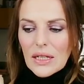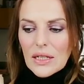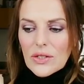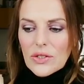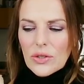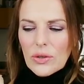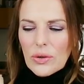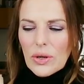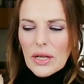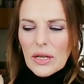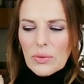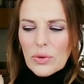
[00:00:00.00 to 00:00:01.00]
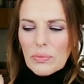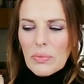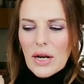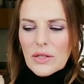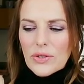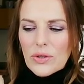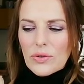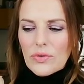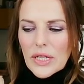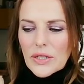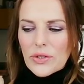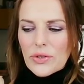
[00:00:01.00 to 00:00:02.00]
So with Mars going
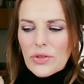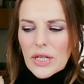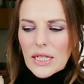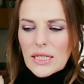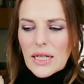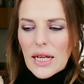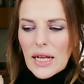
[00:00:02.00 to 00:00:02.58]
retrograde,